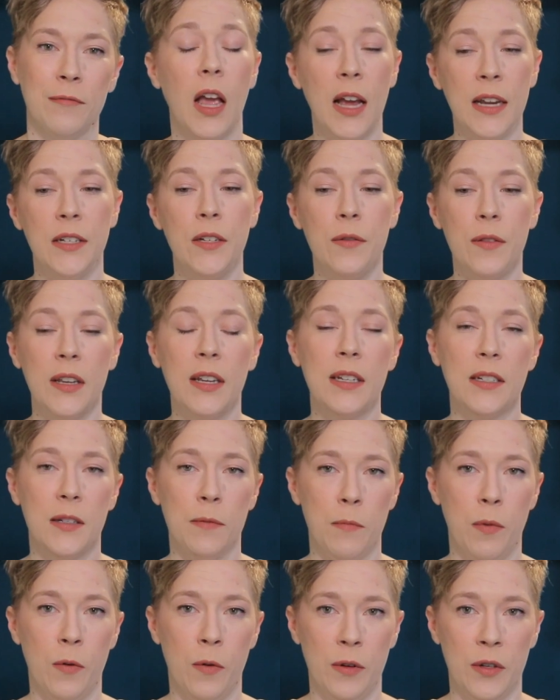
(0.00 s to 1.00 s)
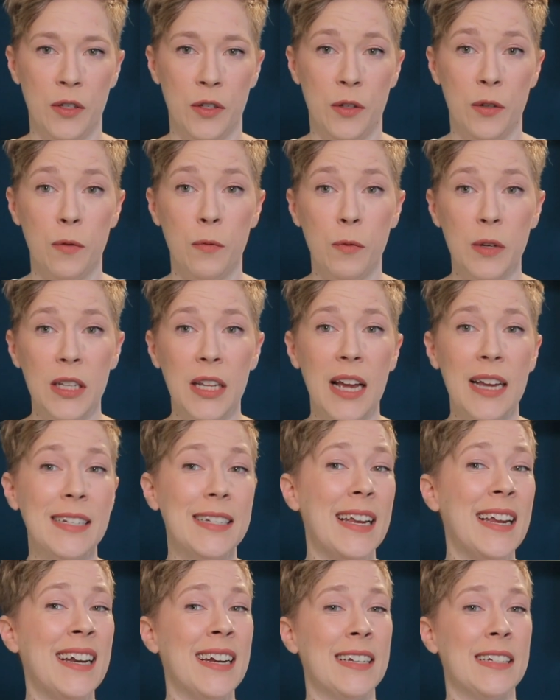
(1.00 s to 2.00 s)
I do think it's important to realize
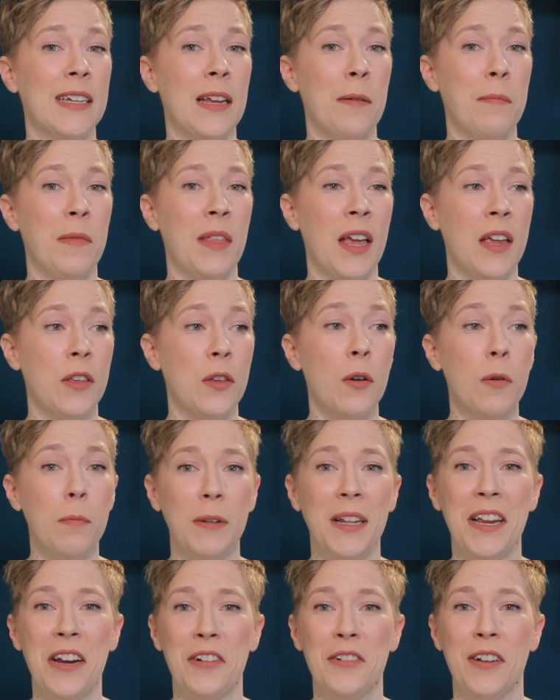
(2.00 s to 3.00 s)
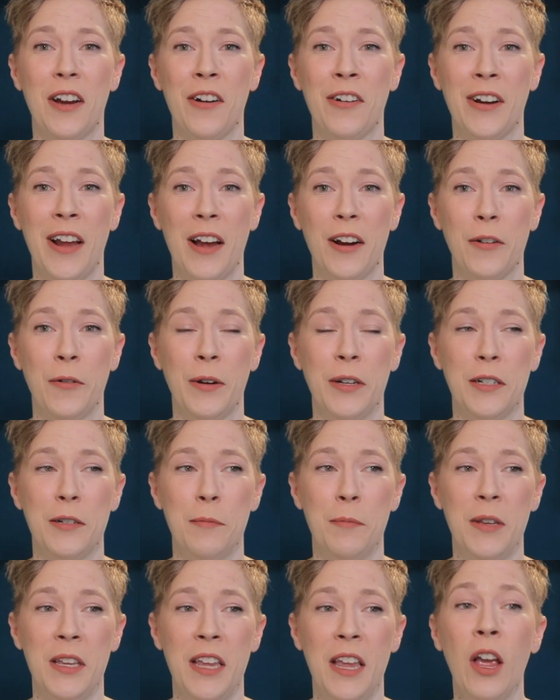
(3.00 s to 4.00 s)
and accept that your players are not going to
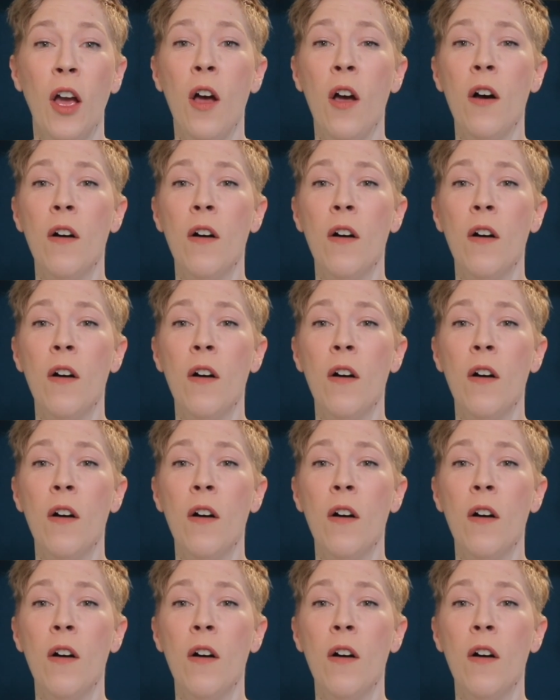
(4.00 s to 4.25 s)
be